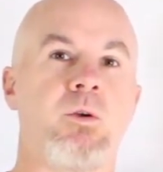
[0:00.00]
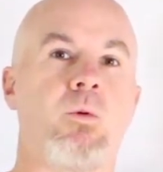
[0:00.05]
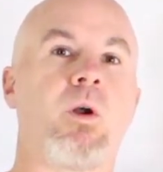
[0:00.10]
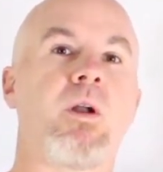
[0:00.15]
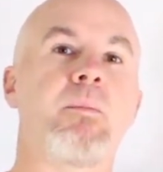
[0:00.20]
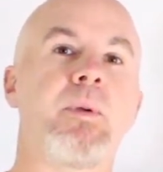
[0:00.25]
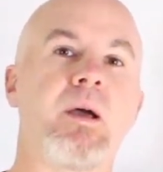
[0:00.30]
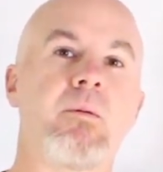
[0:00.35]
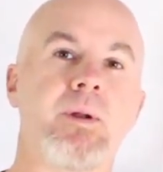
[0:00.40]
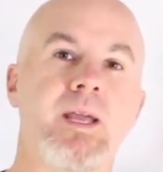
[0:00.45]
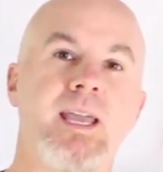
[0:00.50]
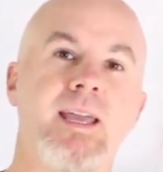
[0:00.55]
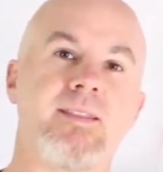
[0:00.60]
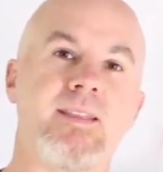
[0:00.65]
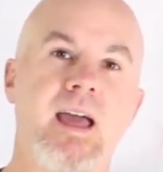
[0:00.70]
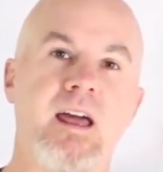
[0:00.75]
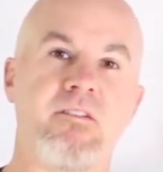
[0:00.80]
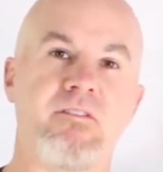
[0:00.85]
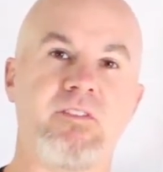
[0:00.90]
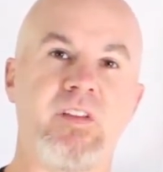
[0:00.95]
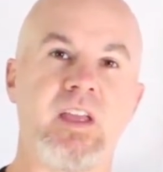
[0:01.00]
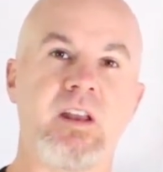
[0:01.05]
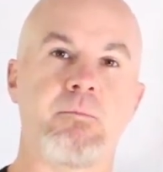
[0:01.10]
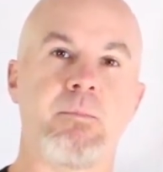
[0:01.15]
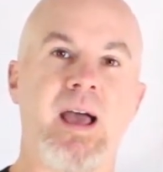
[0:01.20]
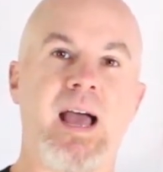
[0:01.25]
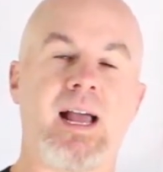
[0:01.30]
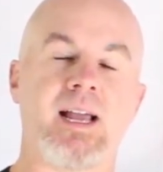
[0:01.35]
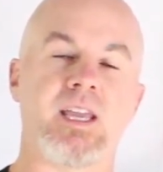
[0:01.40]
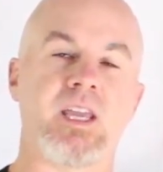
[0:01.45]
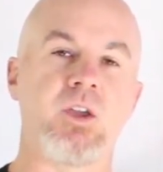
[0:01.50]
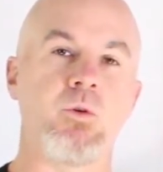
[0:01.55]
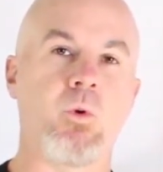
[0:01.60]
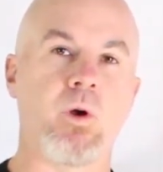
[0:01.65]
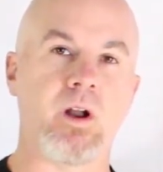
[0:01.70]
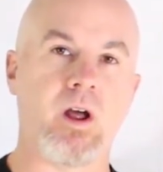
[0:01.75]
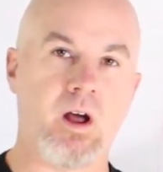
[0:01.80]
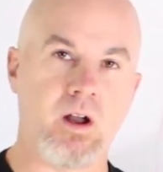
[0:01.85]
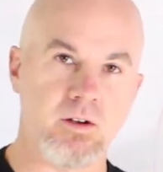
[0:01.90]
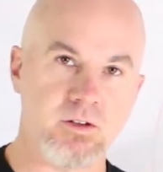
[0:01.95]
You want to be able to get that feedback.
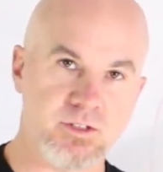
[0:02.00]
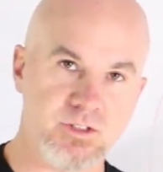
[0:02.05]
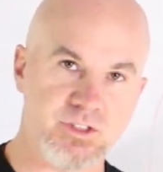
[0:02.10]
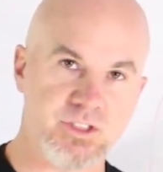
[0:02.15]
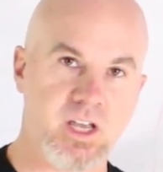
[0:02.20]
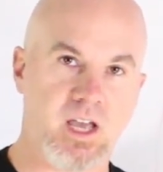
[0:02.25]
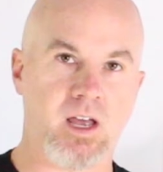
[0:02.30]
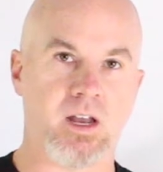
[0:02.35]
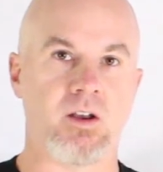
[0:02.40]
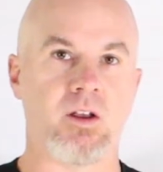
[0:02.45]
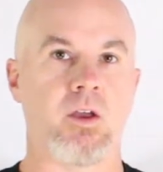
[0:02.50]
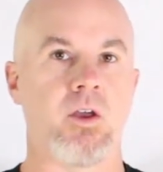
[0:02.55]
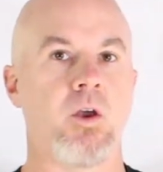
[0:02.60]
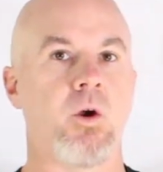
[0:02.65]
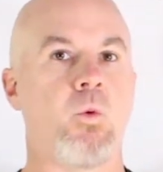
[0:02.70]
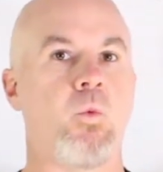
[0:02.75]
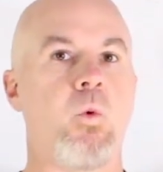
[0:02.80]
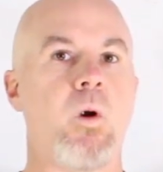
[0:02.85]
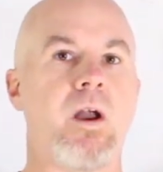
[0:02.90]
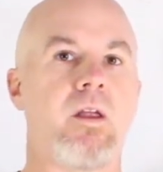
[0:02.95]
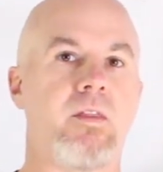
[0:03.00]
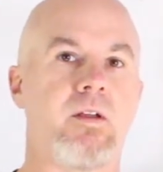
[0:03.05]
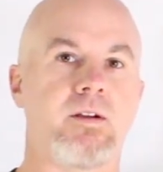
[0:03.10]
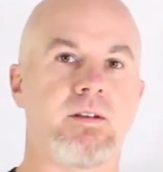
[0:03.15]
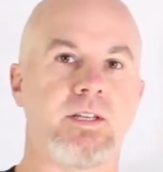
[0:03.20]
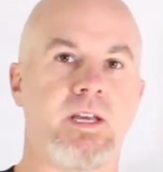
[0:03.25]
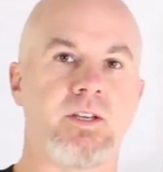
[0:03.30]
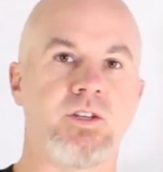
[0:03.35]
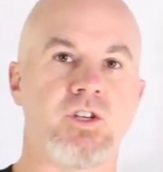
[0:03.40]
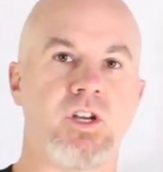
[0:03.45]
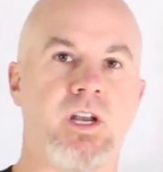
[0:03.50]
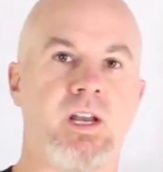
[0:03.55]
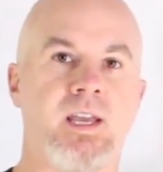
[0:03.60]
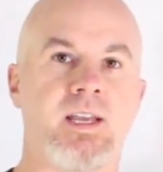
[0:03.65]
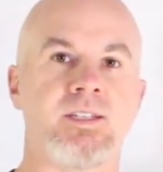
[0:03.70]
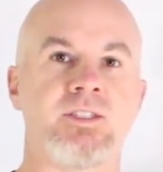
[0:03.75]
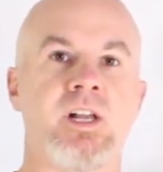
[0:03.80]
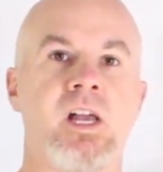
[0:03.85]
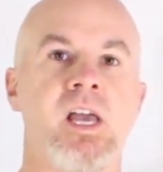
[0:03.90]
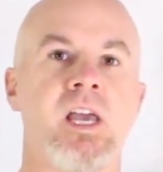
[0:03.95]
You want to understand where their
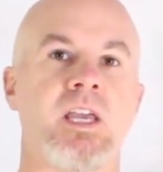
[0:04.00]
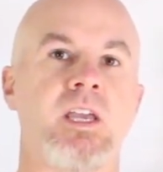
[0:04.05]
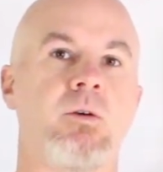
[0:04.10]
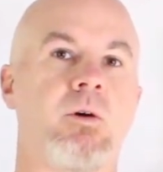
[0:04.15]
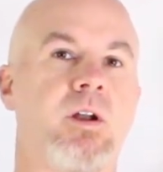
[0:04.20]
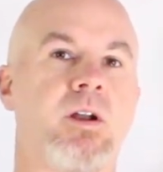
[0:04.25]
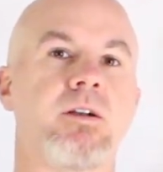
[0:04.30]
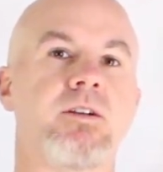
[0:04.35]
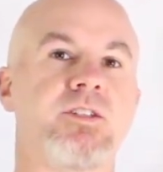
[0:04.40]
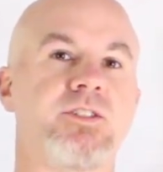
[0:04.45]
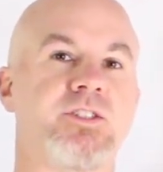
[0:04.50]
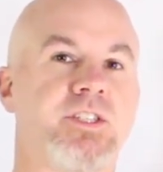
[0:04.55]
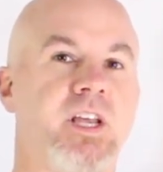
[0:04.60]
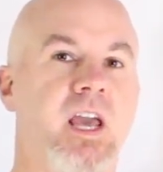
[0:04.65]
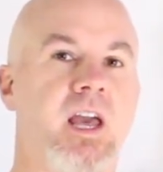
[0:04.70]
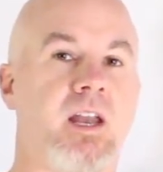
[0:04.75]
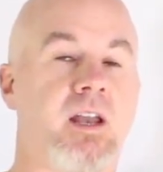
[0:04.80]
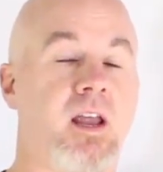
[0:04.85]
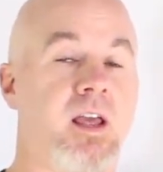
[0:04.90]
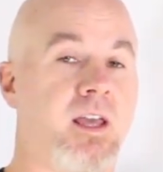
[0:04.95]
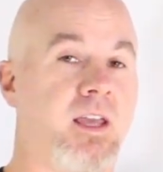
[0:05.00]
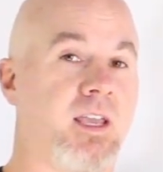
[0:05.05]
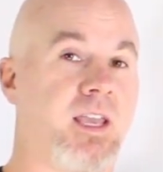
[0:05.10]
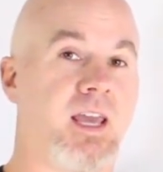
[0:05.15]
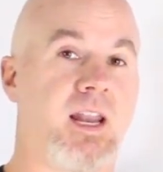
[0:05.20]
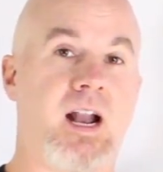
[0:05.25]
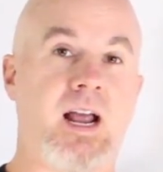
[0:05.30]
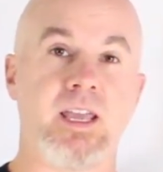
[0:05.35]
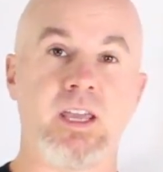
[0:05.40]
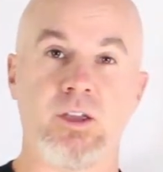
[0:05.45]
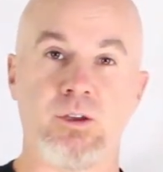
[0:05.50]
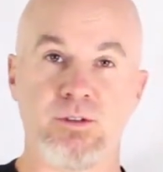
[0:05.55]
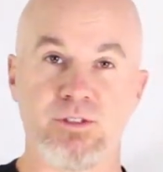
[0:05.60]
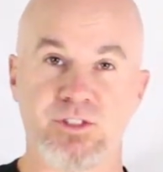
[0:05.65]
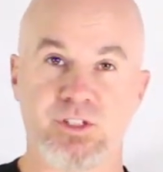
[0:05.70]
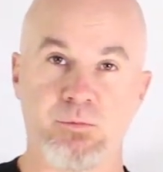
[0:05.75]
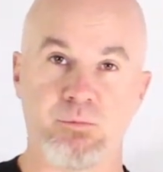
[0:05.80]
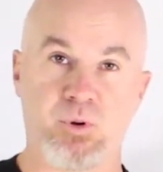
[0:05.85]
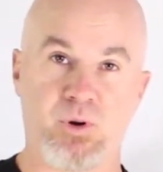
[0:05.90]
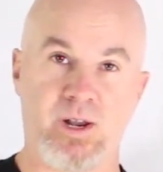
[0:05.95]
tension is. You want to understand, can I
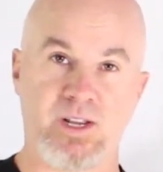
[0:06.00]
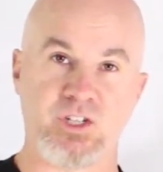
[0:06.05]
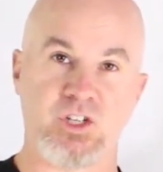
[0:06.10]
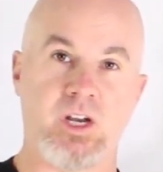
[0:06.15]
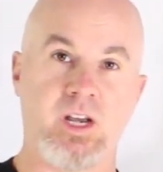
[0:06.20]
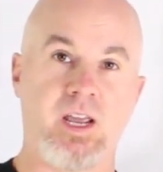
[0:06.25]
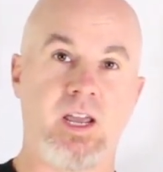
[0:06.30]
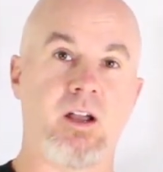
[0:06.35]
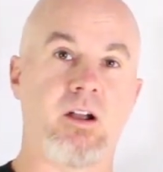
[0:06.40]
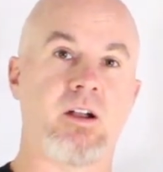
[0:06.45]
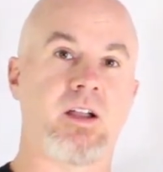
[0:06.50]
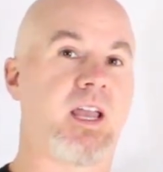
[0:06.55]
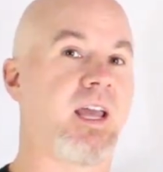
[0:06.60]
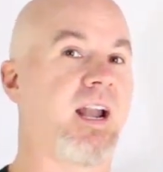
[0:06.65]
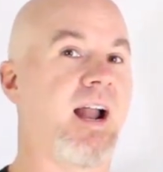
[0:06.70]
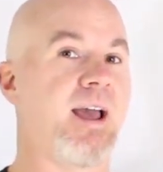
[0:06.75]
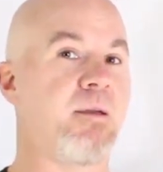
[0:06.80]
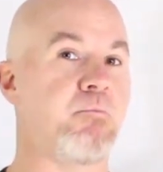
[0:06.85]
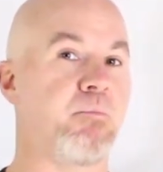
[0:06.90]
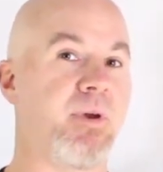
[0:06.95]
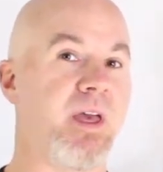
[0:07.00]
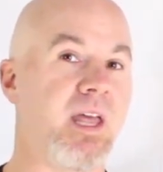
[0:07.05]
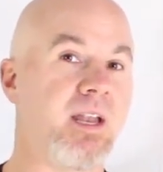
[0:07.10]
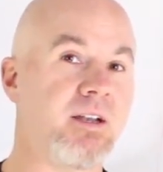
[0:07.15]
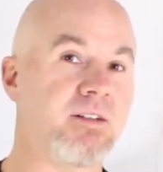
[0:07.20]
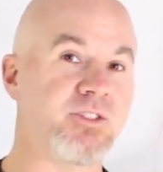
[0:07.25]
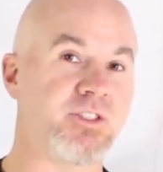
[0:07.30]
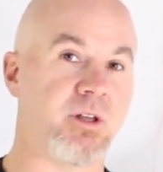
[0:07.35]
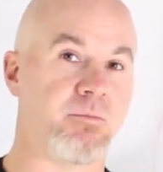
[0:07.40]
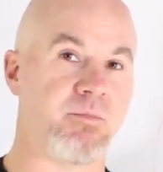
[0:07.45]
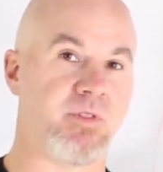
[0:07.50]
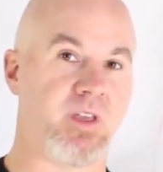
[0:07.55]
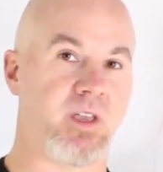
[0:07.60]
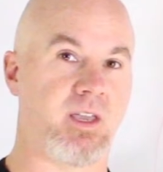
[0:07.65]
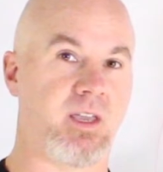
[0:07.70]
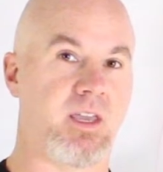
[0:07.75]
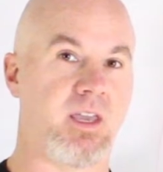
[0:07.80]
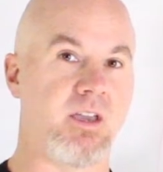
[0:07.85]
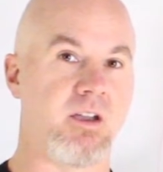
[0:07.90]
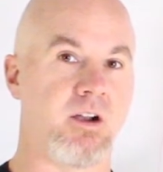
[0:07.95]
use compression here? Can I bend
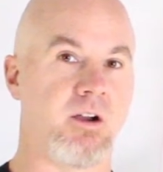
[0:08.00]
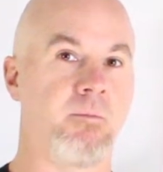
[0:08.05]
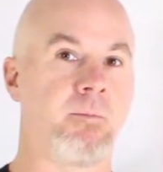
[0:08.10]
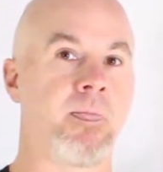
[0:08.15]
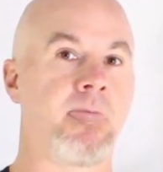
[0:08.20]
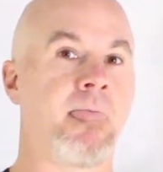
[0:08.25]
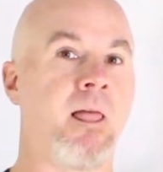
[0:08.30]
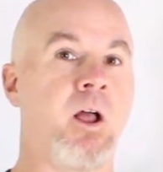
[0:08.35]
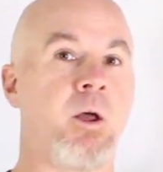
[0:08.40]
something here?